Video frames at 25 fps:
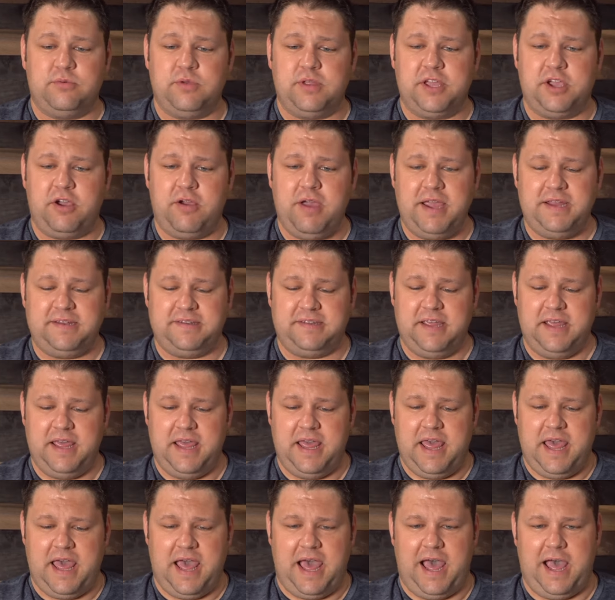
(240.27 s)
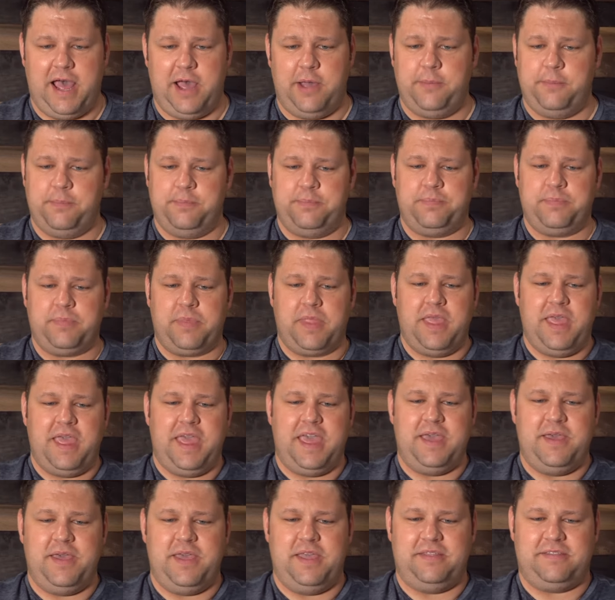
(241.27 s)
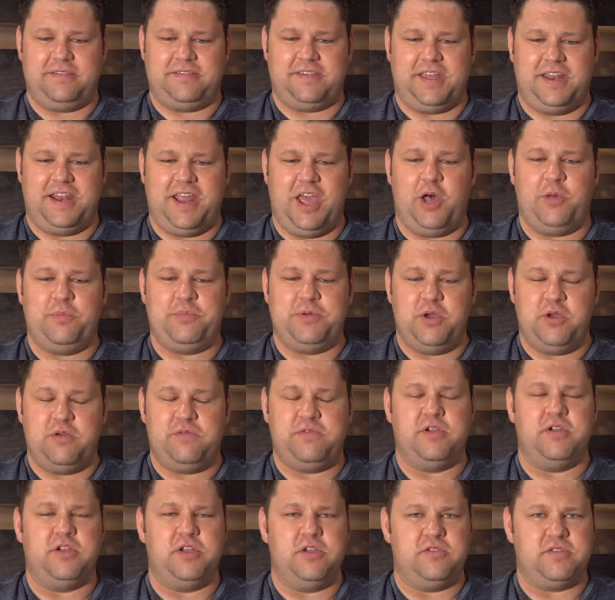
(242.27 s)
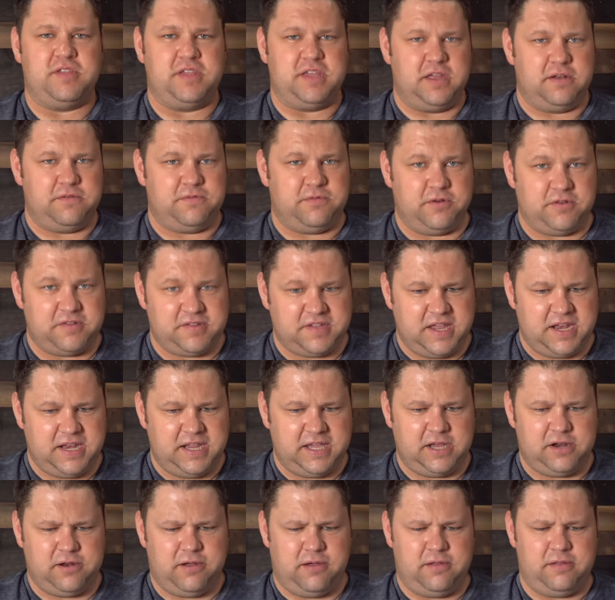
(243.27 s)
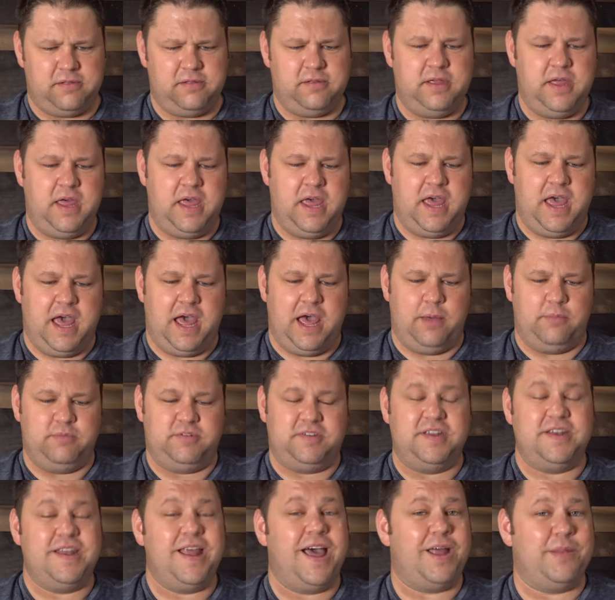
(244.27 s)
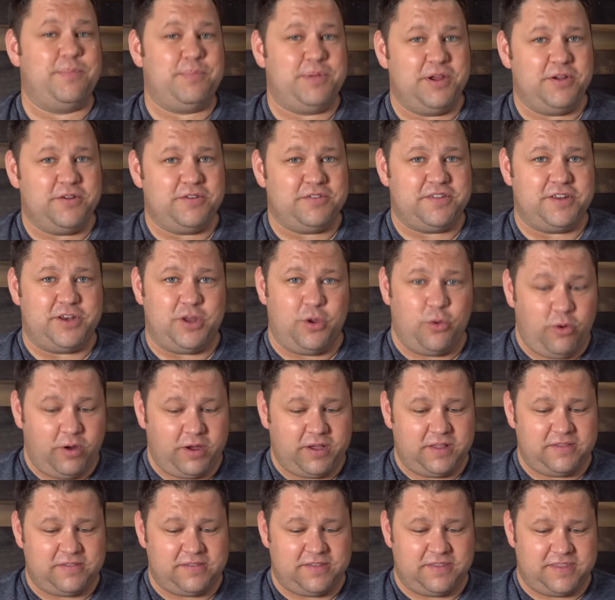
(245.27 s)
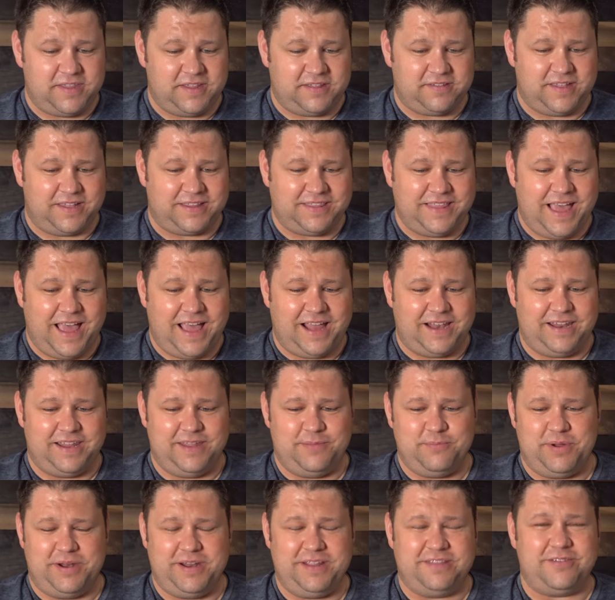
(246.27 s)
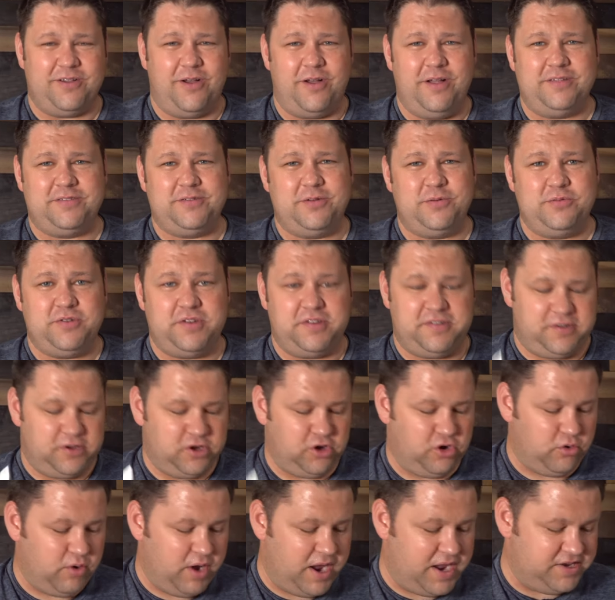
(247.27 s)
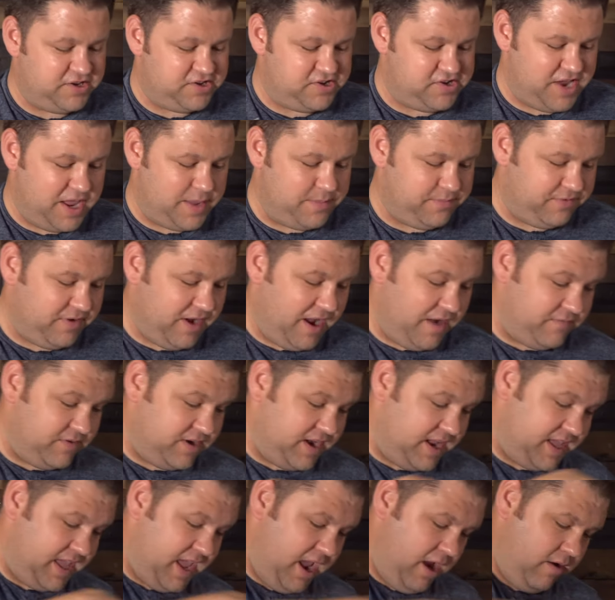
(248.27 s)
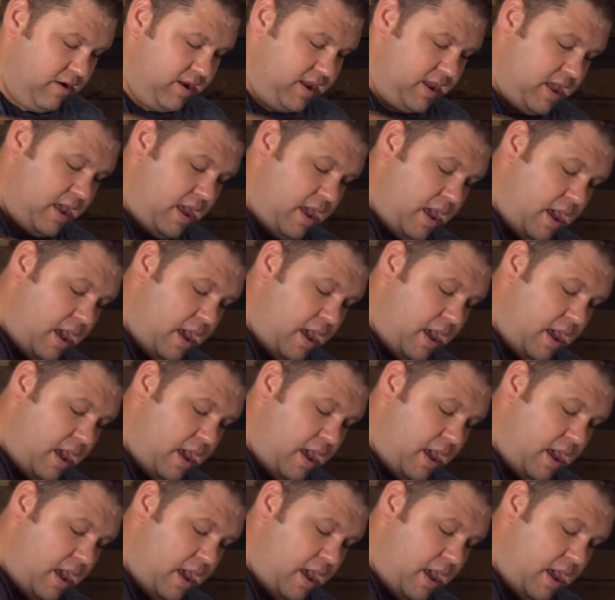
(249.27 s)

really great. Um, It's going to help you if you're using it for skinning at all, um, to not pierce any organs and things like that, but it's also just a great shape for everyday carry.